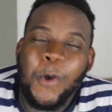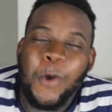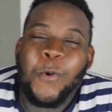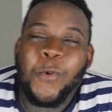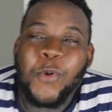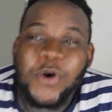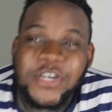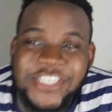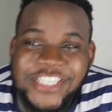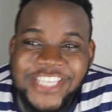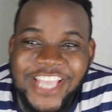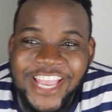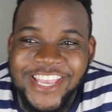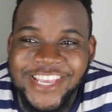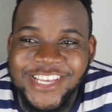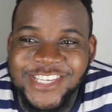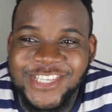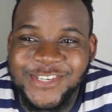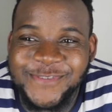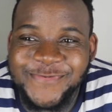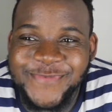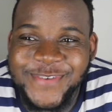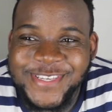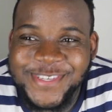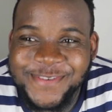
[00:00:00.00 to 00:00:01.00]
What's good,
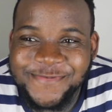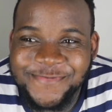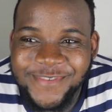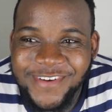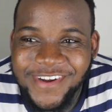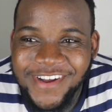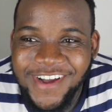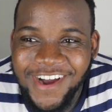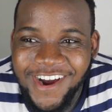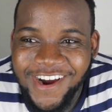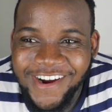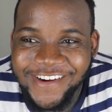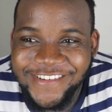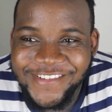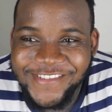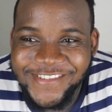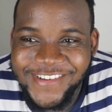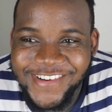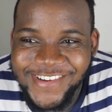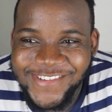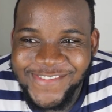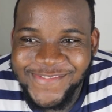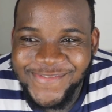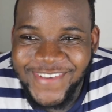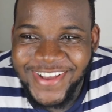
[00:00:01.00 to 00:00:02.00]
YouTube? It's your boy Ari.
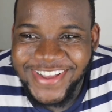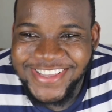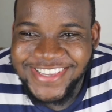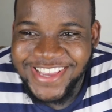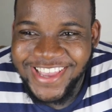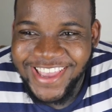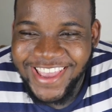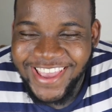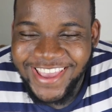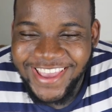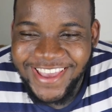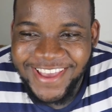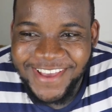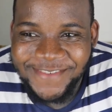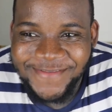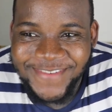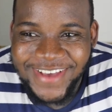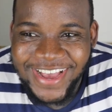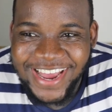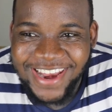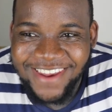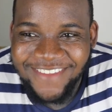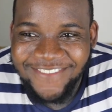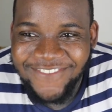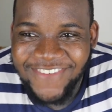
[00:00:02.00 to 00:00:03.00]
Welcome back to AM
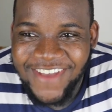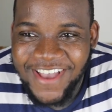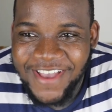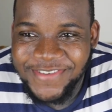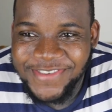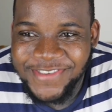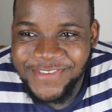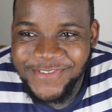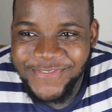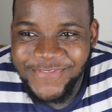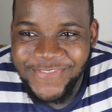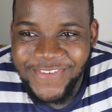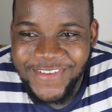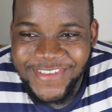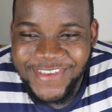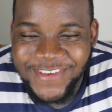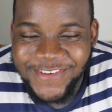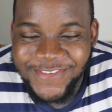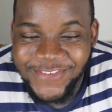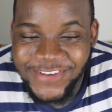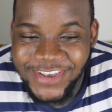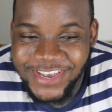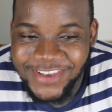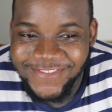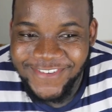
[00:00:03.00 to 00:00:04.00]
All Advice, your
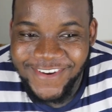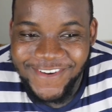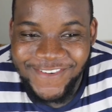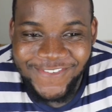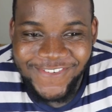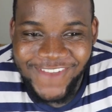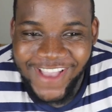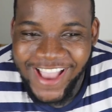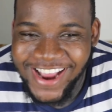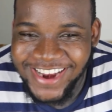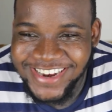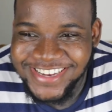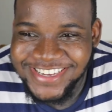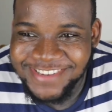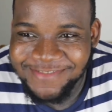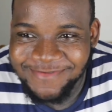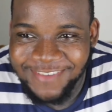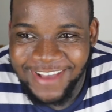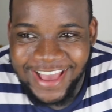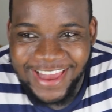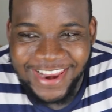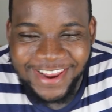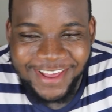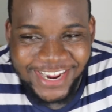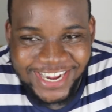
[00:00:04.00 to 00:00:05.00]
favorite fat,
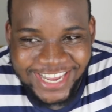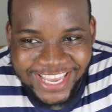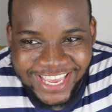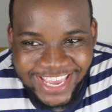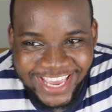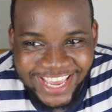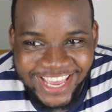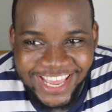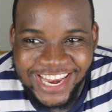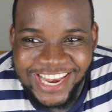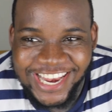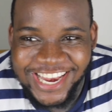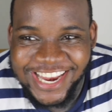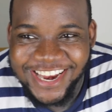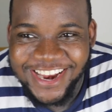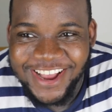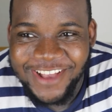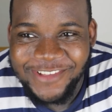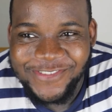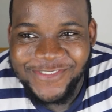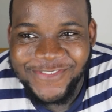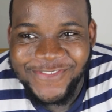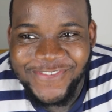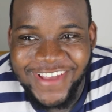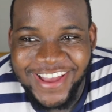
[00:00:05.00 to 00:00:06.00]
smiling kid. You know,
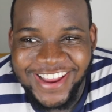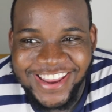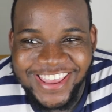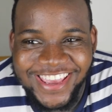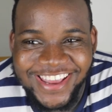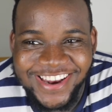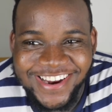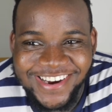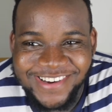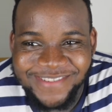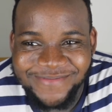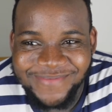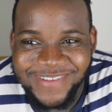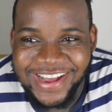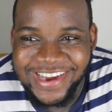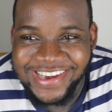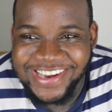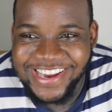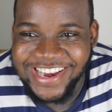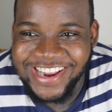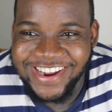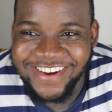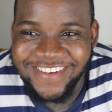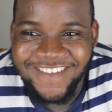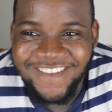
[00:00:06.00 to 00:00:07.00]
I'm the fat kid on the block
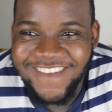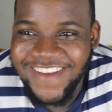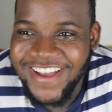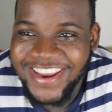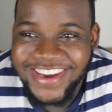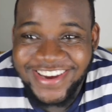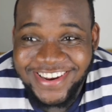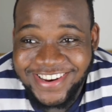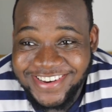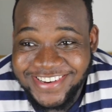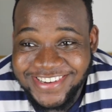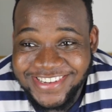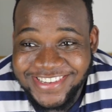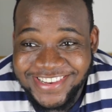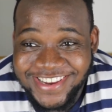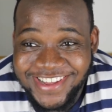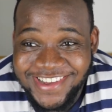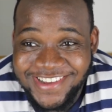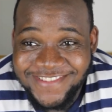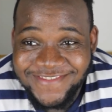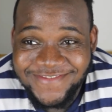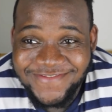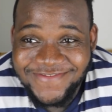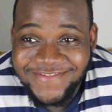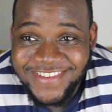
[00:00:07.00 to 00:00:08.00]
that everybody just
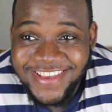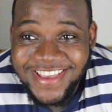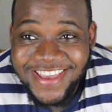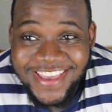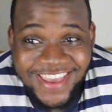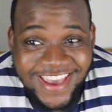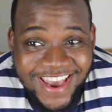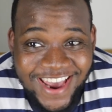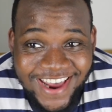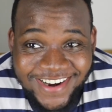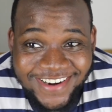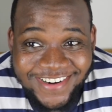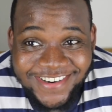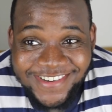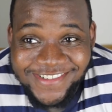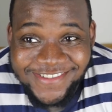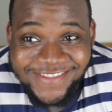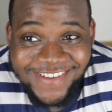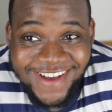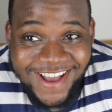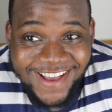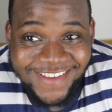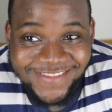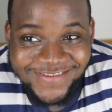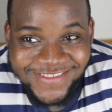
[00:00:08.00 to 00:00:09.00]
love. I don't know
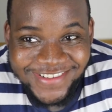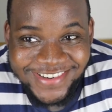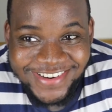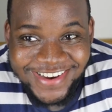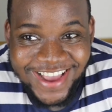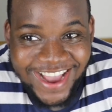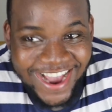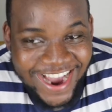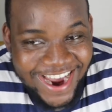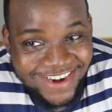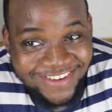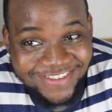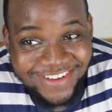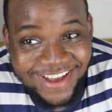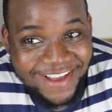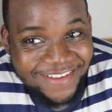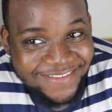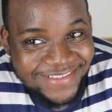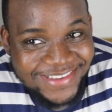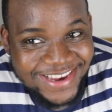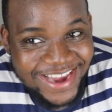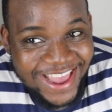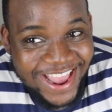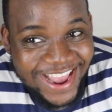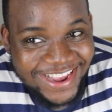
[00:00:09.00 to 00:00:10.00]
why, but I don't have
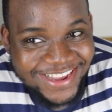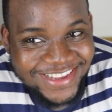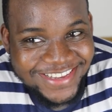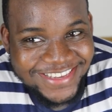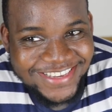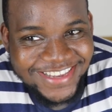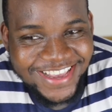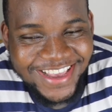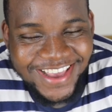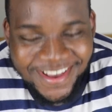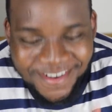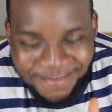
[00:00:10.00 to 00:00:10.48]
snacks.